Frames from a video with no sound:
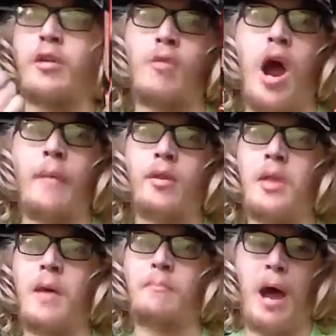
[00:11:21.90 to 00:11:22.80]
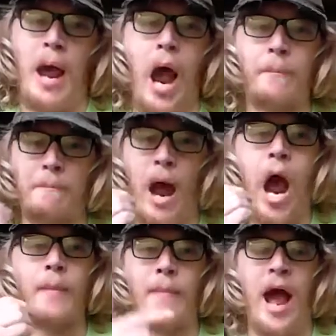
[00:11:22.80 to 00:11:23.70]
traps them by
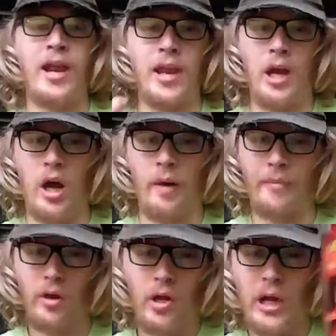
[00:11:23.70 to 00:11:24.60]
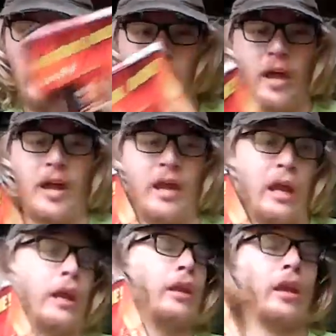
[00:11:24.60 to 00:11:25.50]
backing up, so that
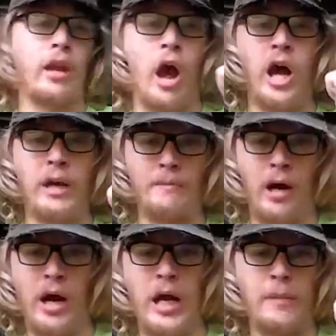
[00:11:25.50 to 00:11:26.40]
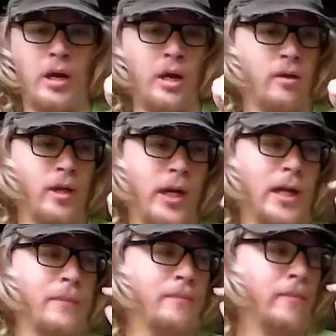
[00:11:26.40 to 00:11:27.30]
its exhaust pipe is
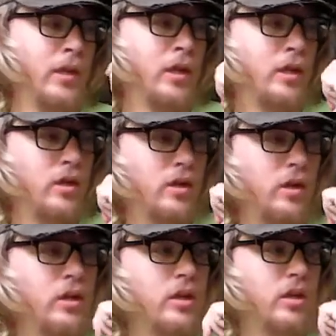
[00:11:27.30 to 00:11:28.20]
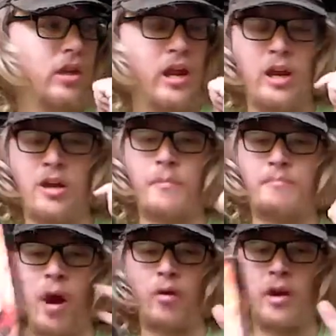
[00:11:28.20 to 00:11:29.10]
like, it's just
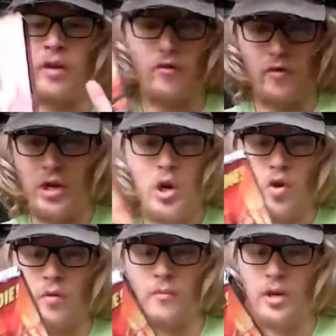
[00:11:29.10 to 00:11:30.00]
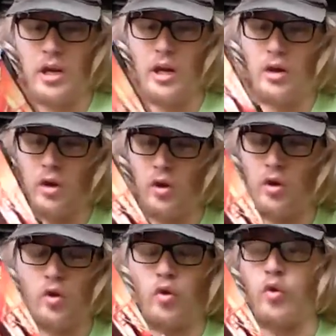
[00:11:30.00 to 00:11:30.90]
belching fumes
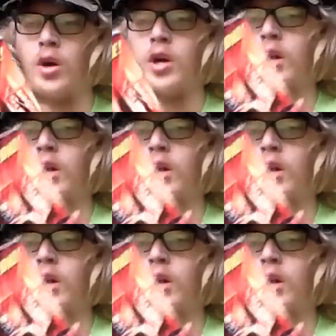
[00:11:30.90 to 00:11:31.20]
into